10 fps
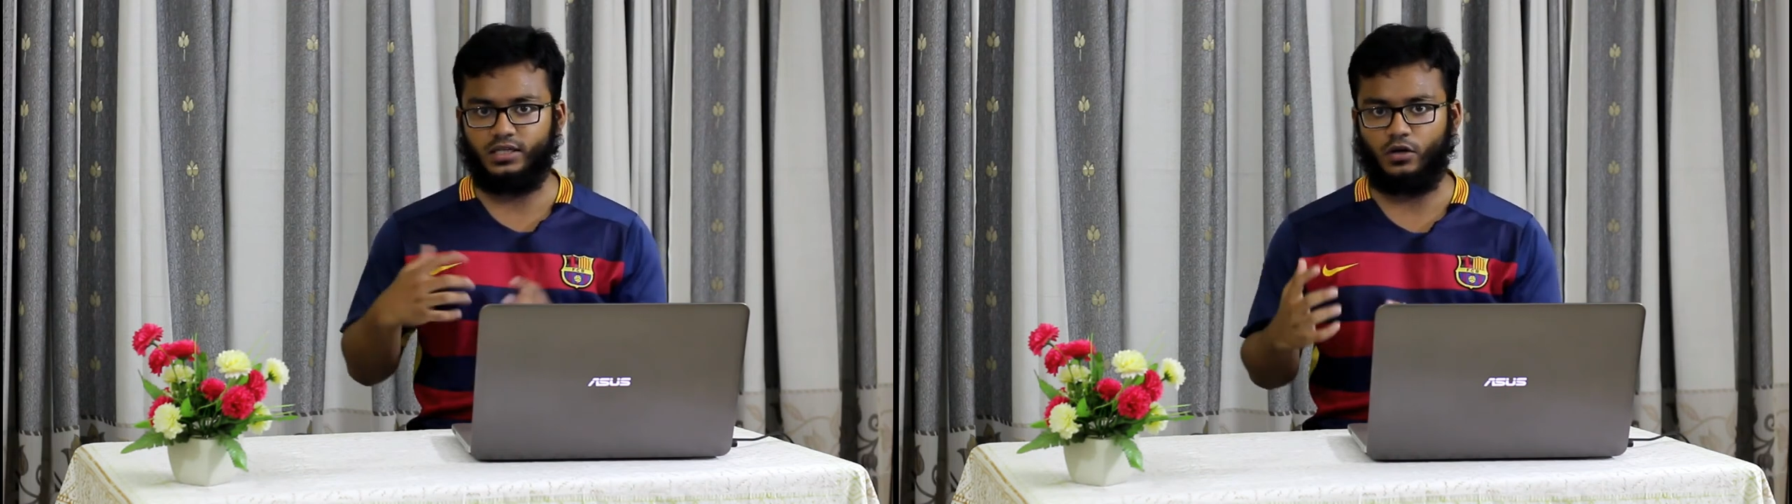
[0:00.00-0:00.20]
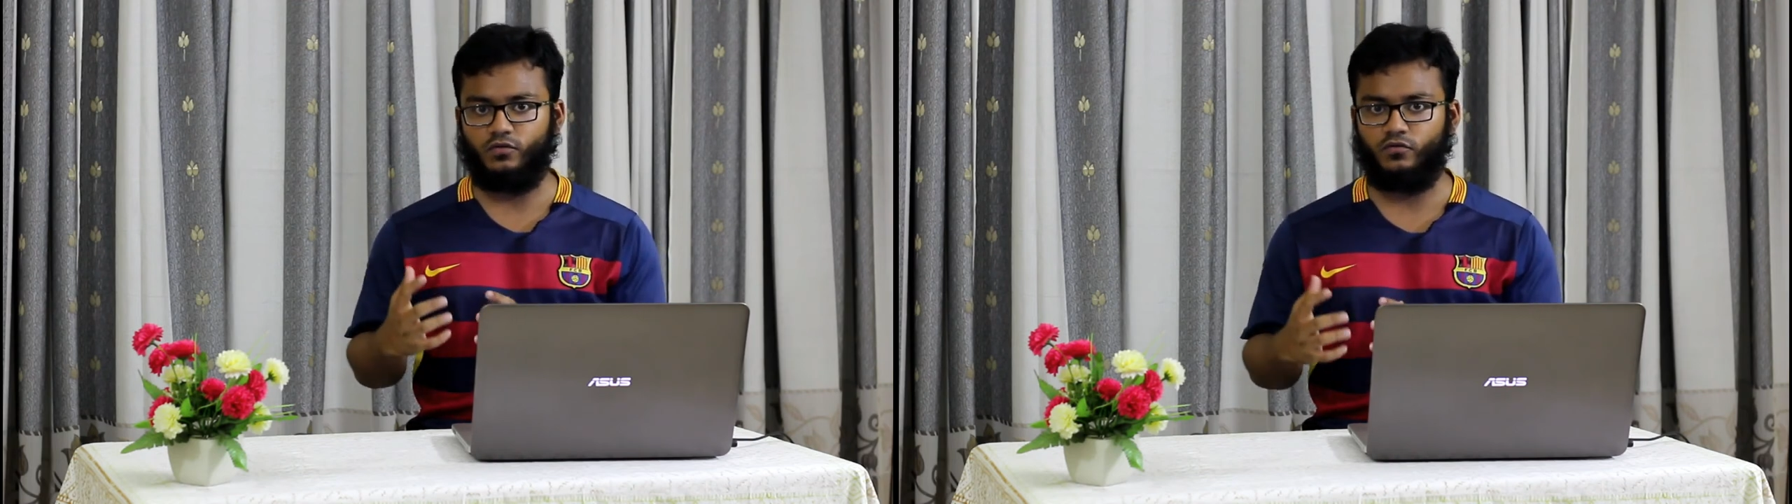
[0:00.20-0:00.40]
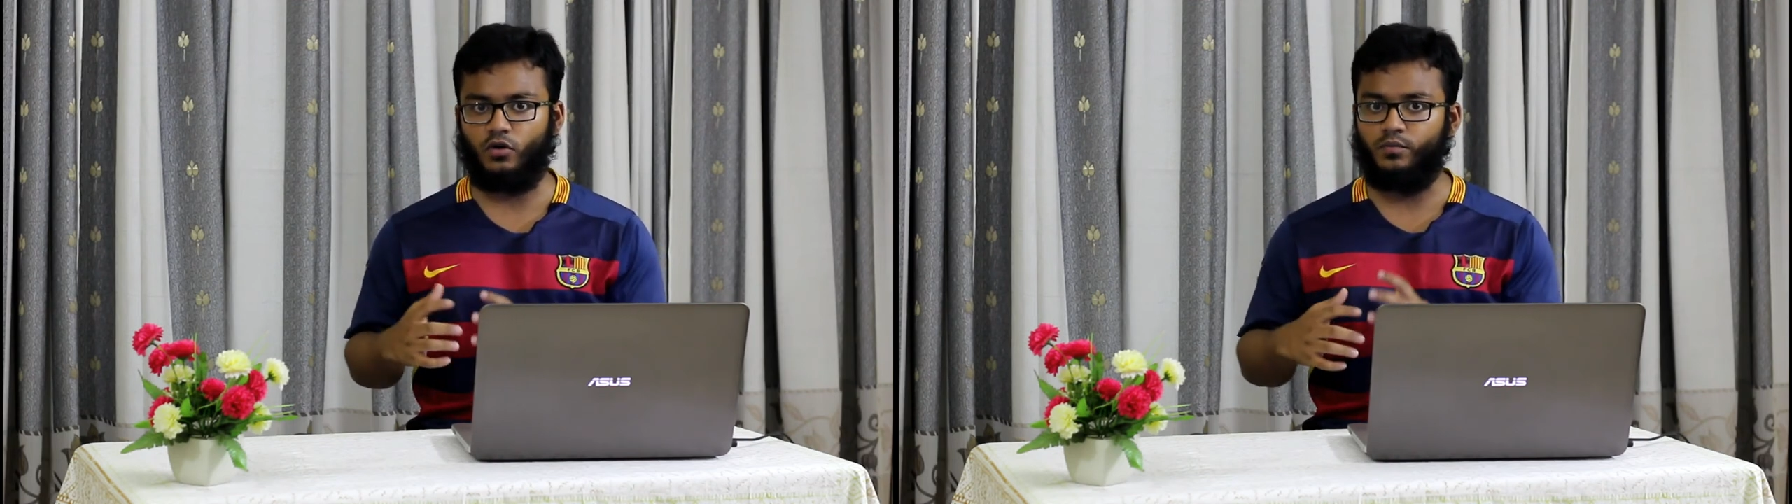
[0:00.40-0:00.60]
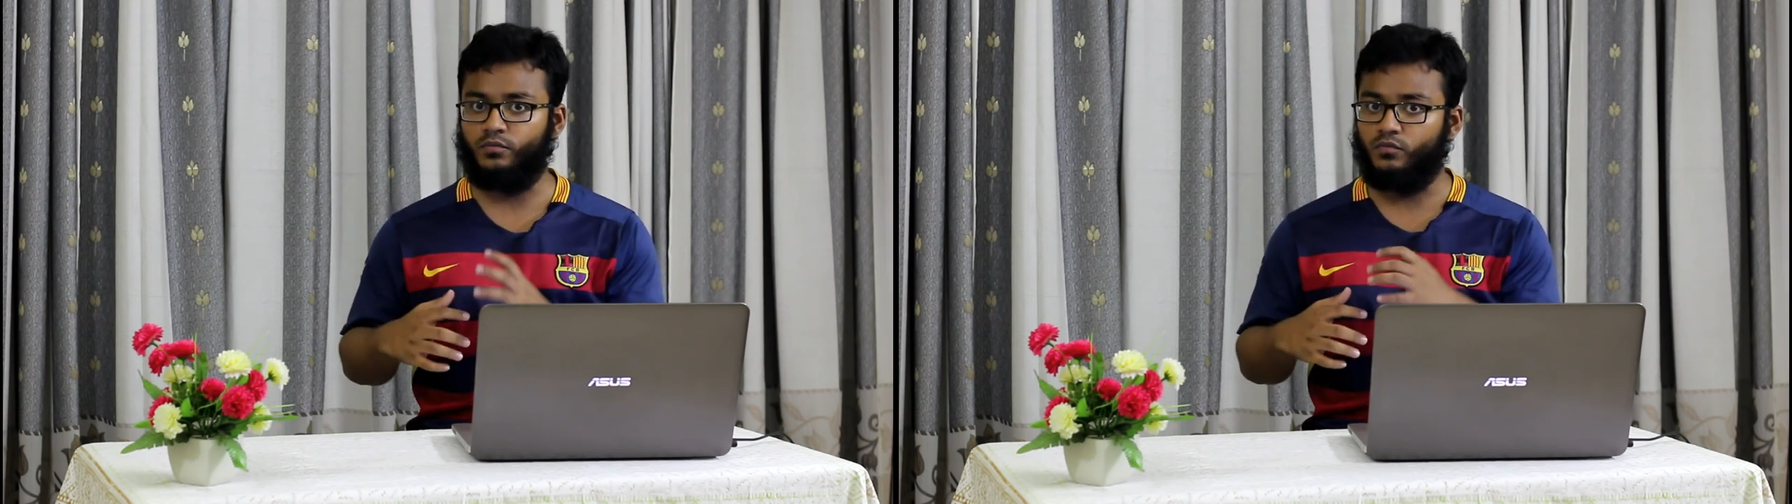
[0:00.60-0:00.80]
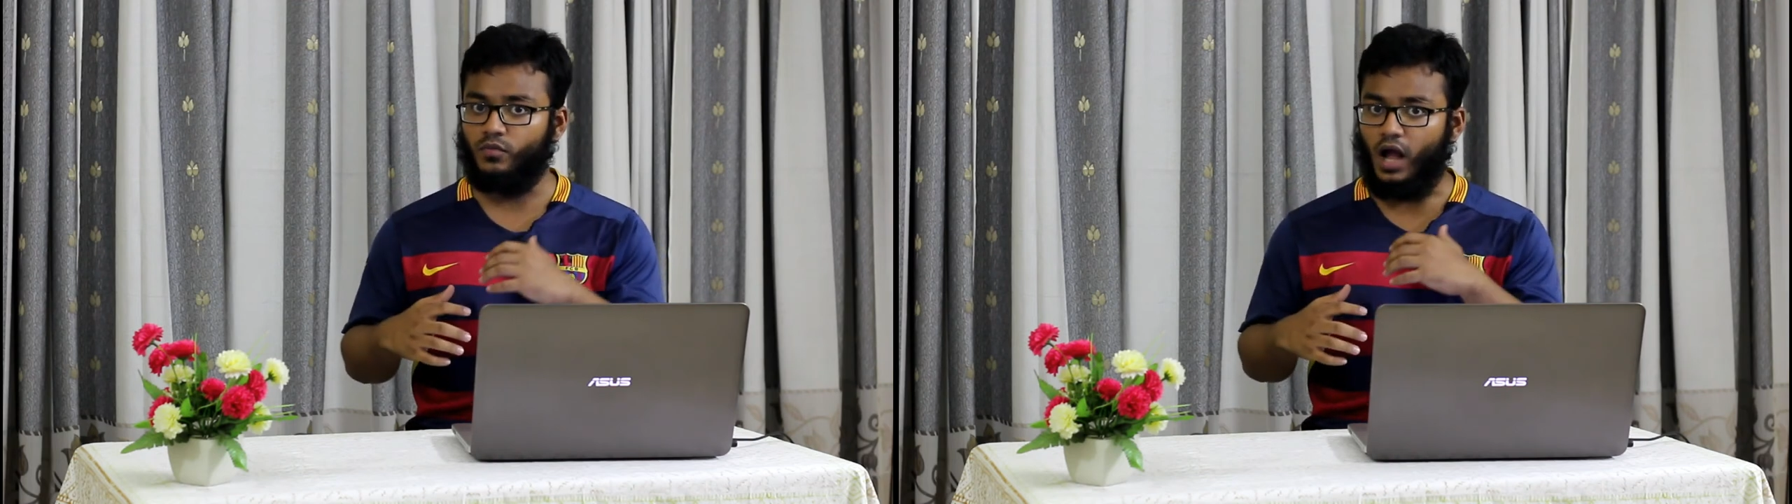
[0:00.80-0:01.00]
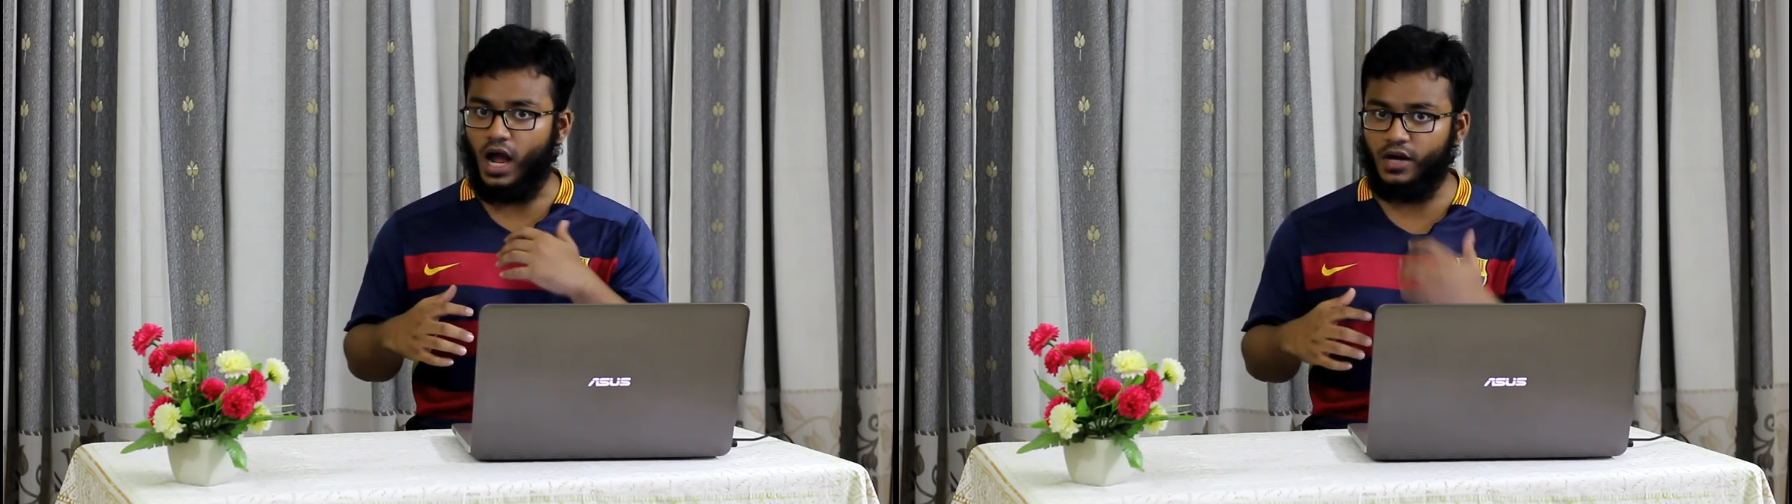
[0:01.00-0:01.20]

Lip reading: get down from